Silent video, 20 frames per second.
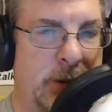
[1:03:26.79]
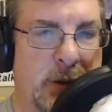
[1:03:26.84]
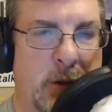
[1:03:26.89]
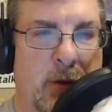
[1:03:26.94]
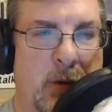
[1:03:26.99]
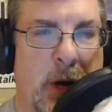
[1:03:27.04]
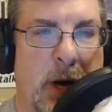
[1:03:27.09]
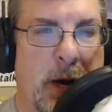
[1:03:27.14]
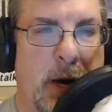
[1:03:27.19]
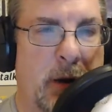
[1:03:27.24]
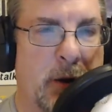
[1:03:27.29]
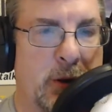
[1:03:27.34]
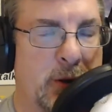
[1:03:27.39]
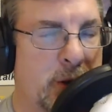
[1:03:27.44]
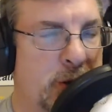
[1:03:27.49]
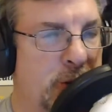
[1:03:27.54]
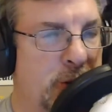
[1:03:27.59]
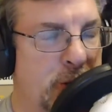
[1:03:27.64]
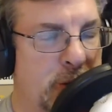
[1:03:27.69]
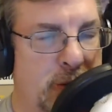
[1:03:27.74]
So we're not
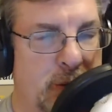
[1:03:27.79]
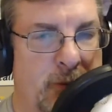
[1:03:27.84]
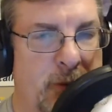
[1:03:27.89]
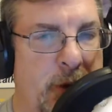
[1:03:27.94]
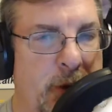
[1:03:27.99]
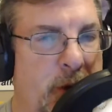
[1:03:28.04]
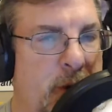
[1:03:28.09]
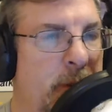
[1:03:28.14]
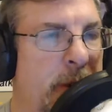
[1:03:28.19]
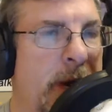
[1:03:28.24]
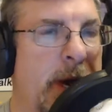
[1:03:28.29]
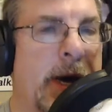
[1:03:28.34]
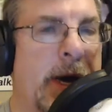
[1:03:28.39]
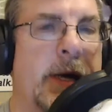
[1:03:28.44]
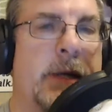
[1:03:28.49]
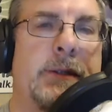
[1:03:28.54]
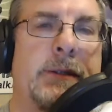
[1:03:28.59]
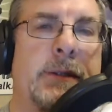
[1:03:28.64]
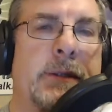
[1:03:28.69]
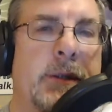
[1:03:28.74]
exclusively
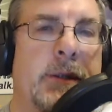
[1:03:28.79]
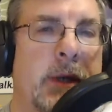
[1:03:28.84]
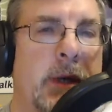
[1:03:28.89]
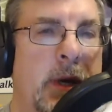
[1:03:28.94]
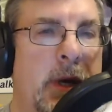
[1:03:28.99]
U.S.